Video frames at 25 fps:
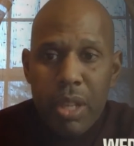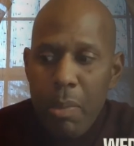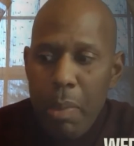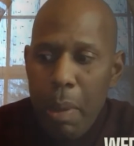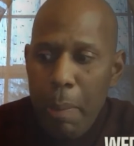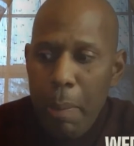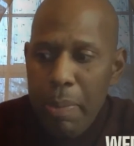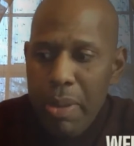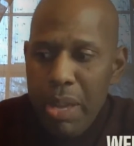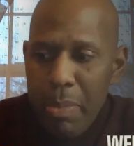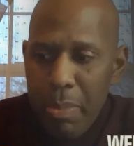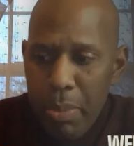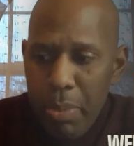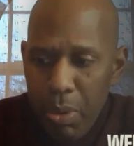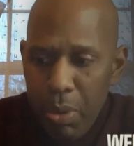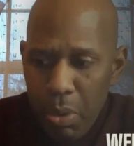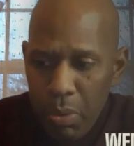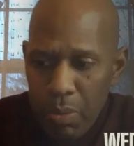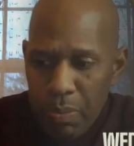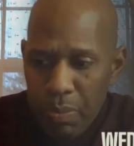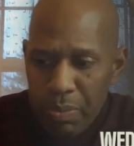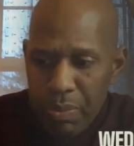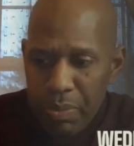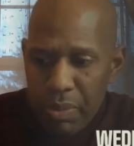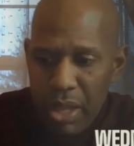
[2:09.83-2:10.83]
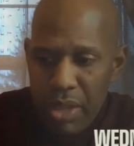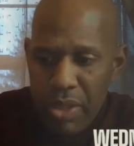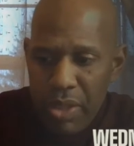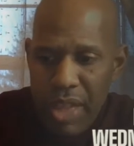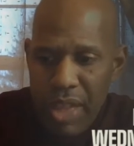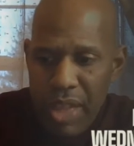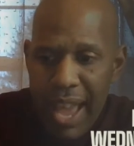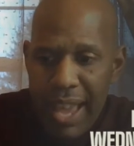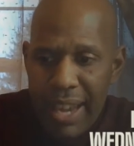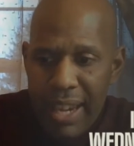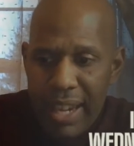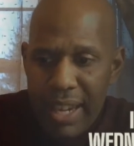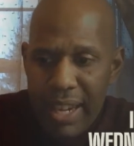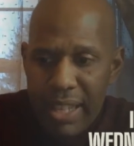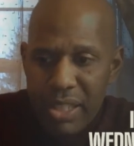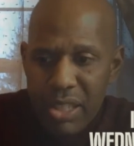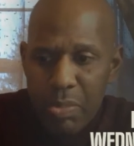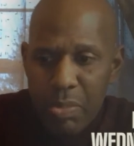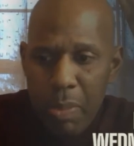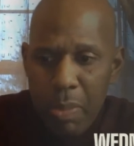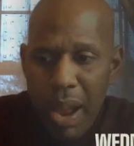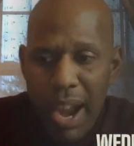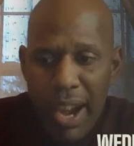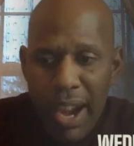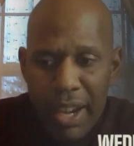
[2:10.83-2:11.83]
But people that
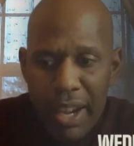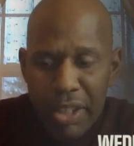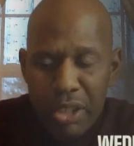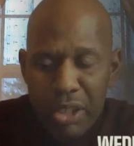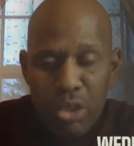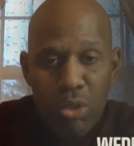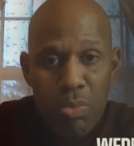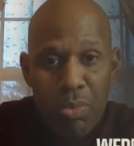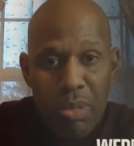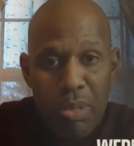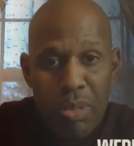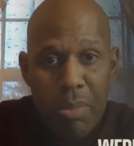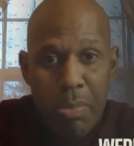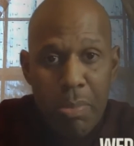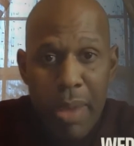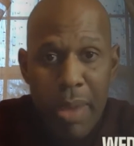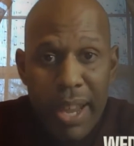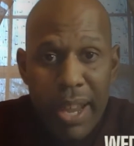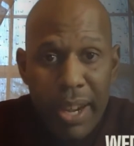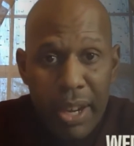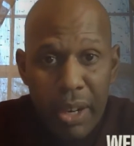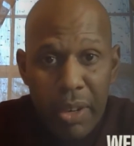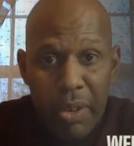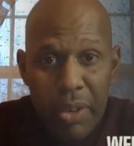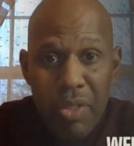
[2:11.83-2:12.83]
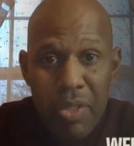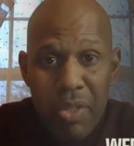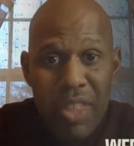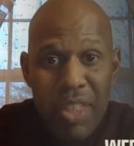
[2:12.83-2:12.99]
aspire to be better,